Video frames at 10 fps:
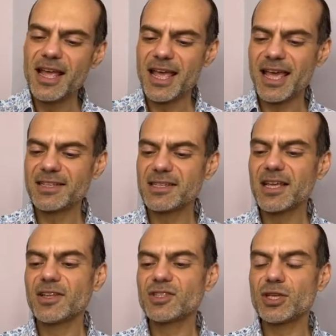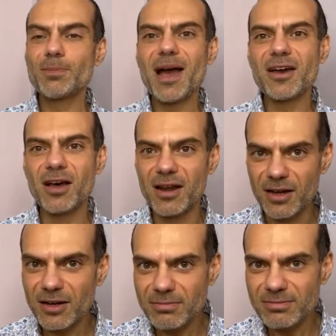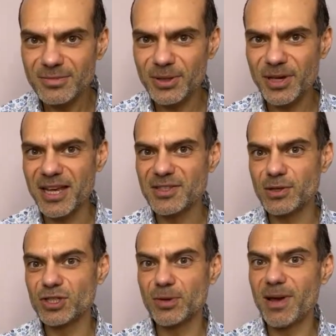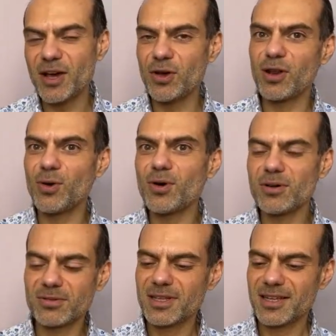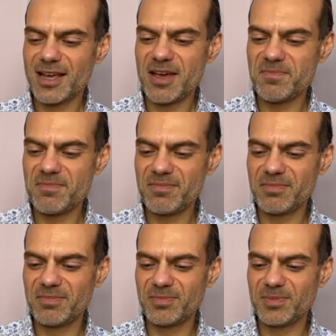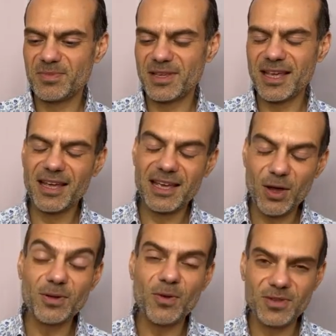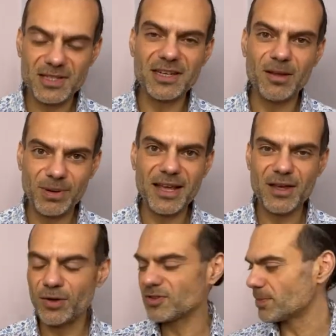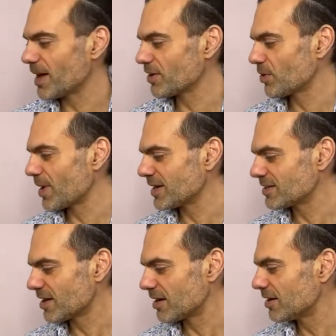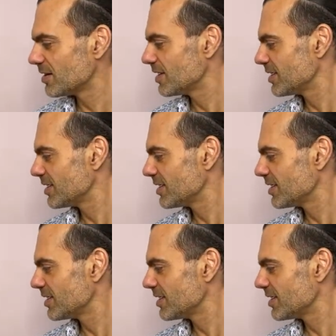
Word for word: It's Tobacolor, okay, so Tobacolor, um, obviously a play on tobacco and colour.